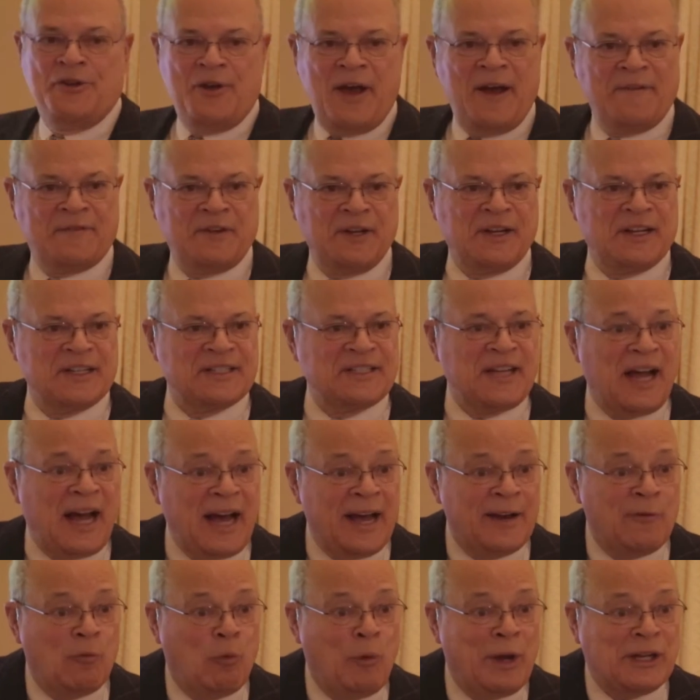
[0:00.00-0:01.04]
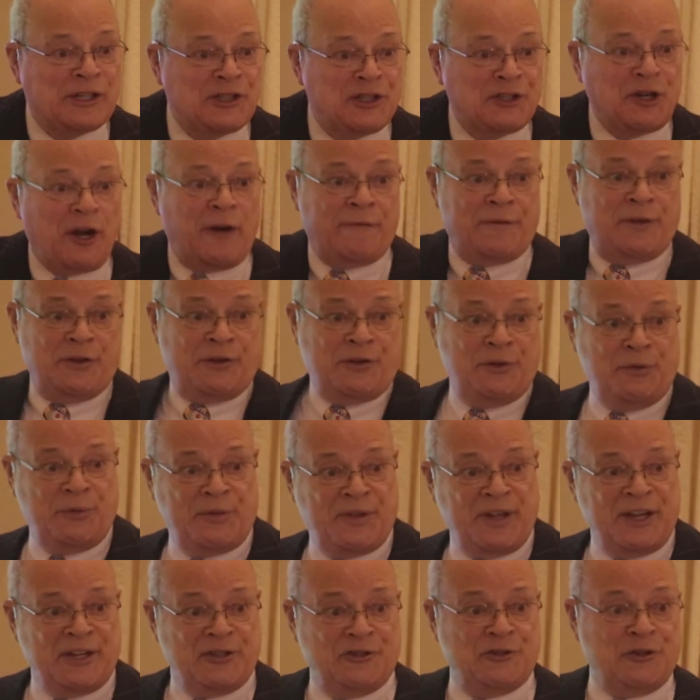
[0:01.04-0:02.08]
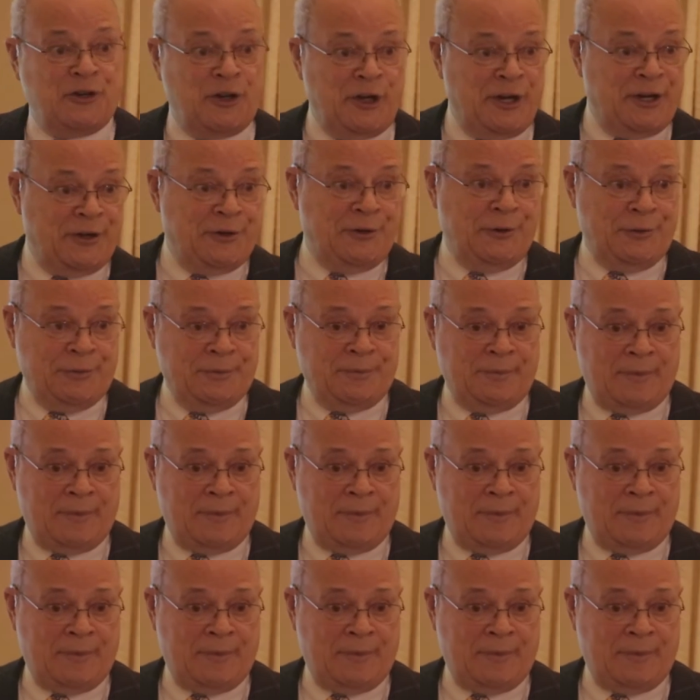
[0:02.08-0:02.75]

you have to decide which of the 2 things you're going to do.